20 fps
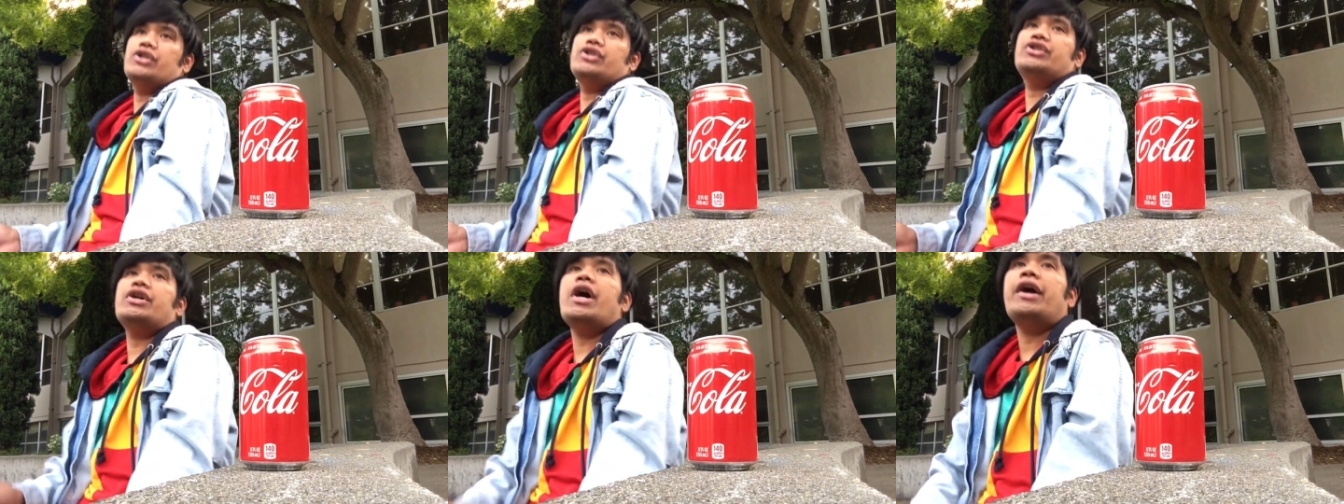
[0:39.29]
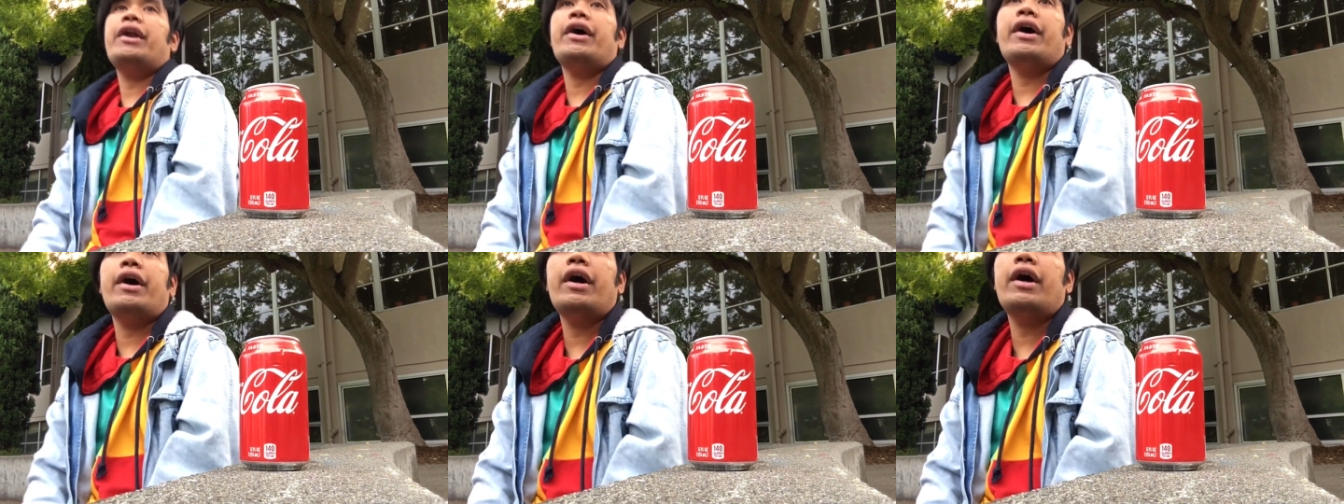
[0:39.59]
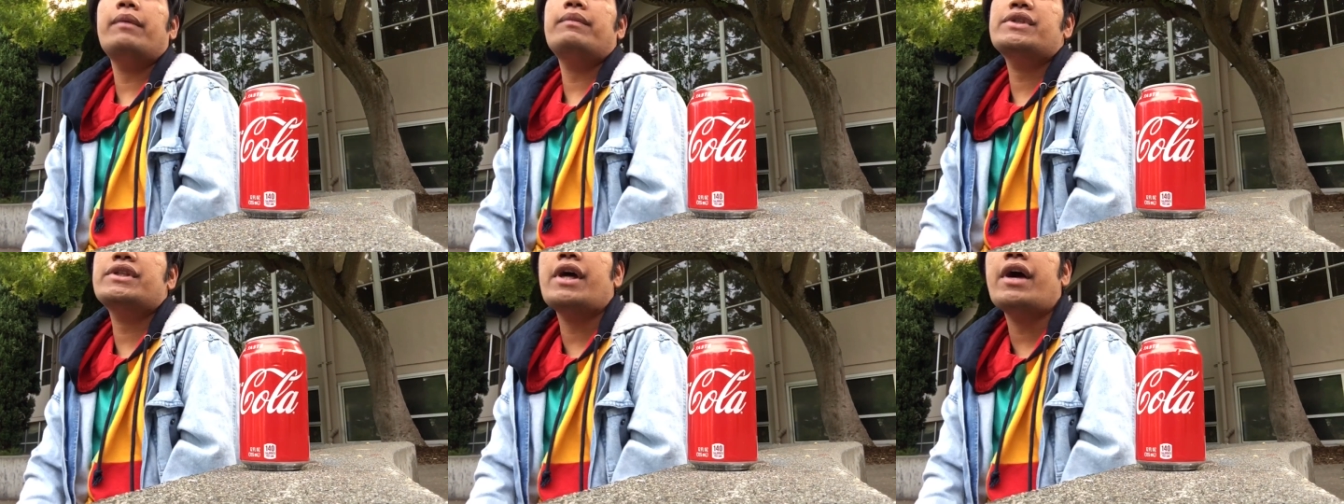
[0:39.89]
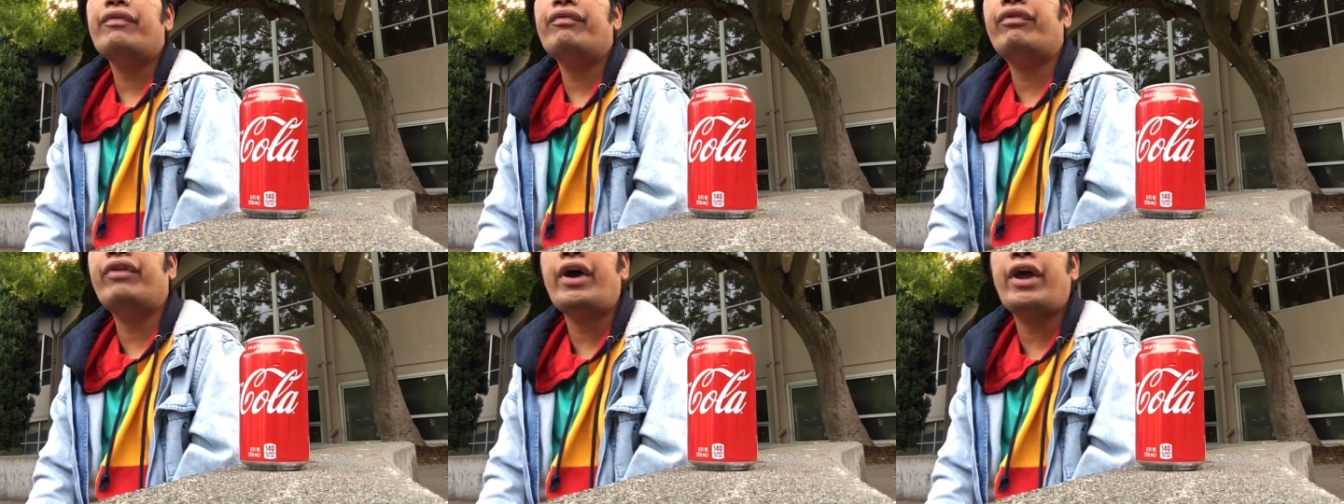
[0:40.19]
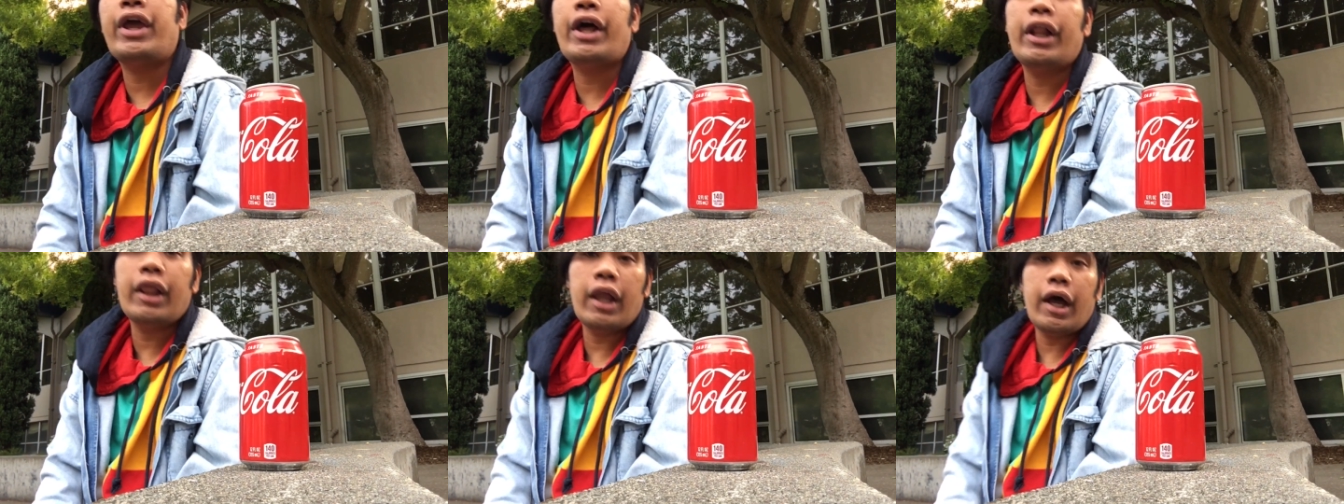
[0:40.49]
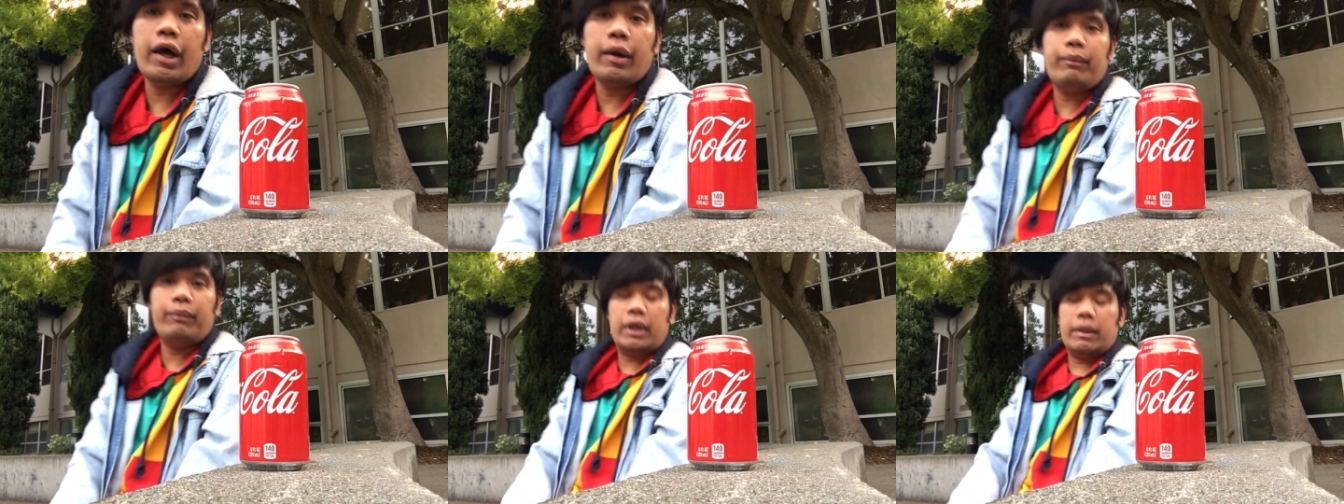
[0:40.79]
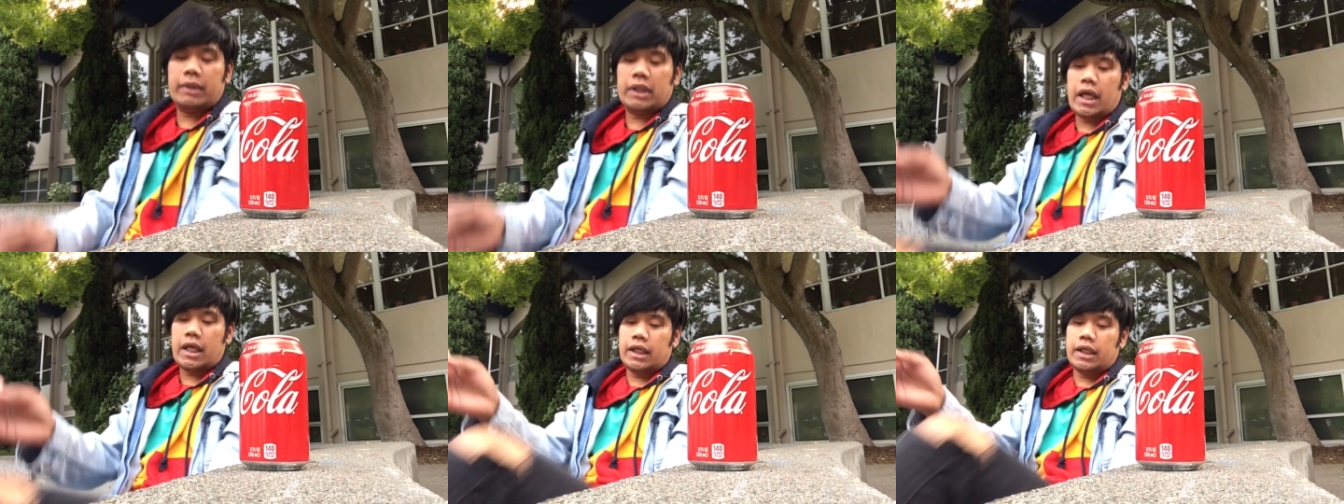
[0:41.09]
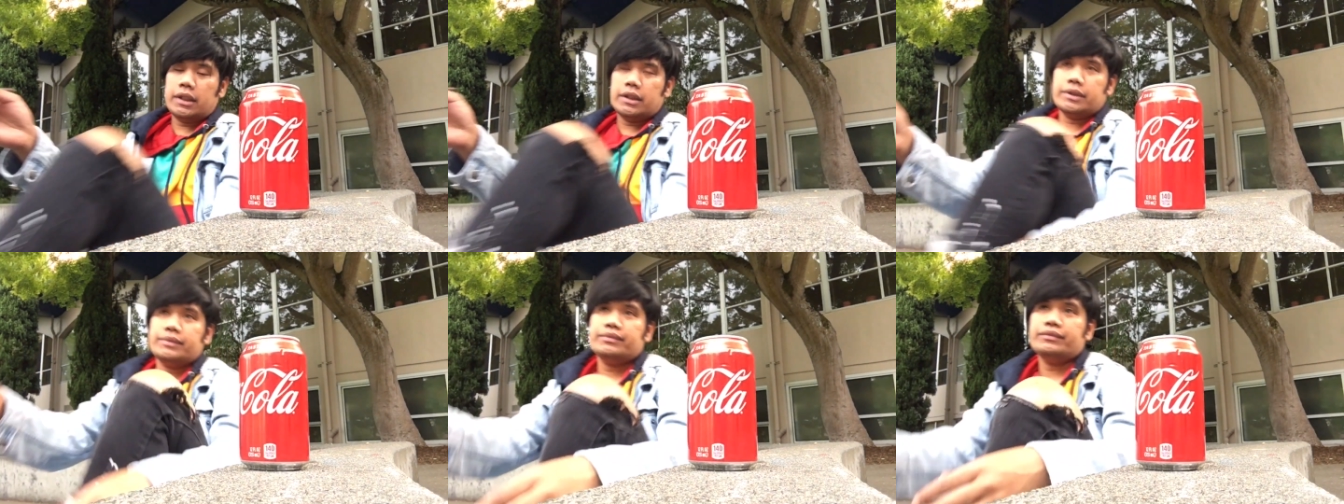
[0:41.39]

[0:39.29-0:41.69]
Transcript: Shut up. Shut the hell up, baby daddy.